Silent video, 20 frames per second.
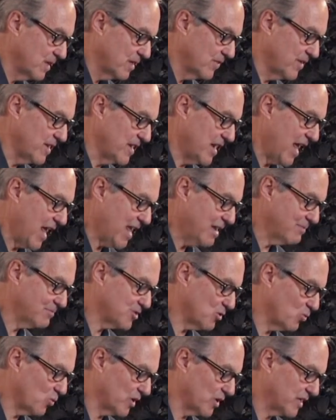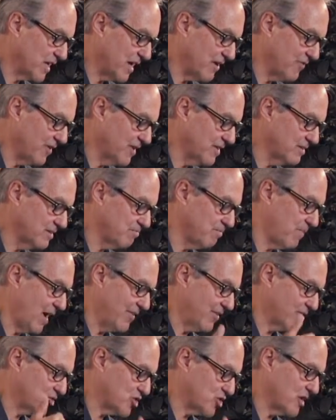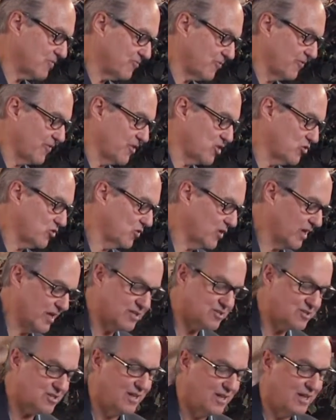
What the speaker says: names that were given by the chief of the eunuchs.